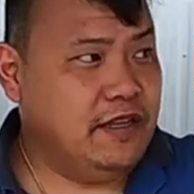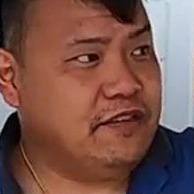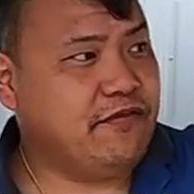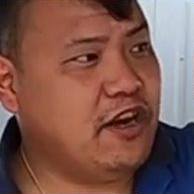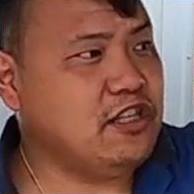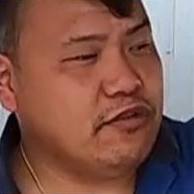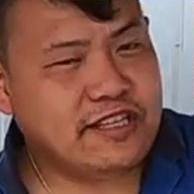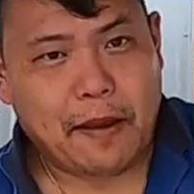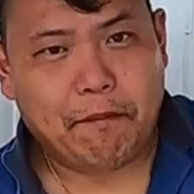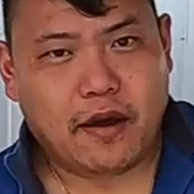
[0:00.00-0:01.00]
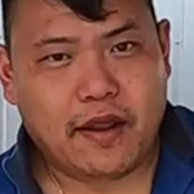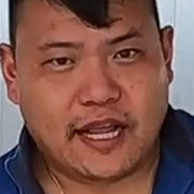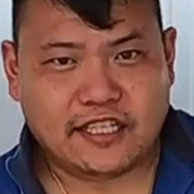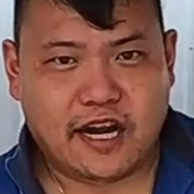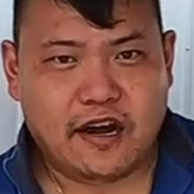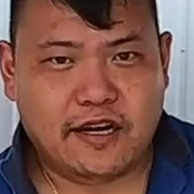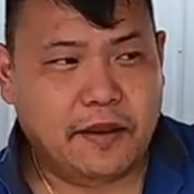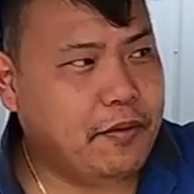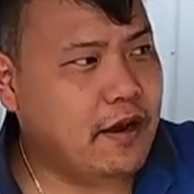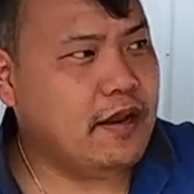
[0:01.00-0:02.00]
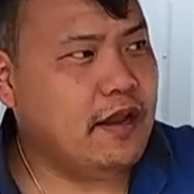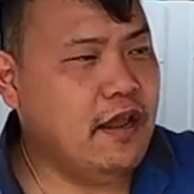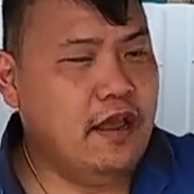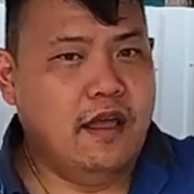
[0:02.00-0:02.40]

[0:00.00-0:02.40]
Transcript: these Firestones that I bought at Tire Depot,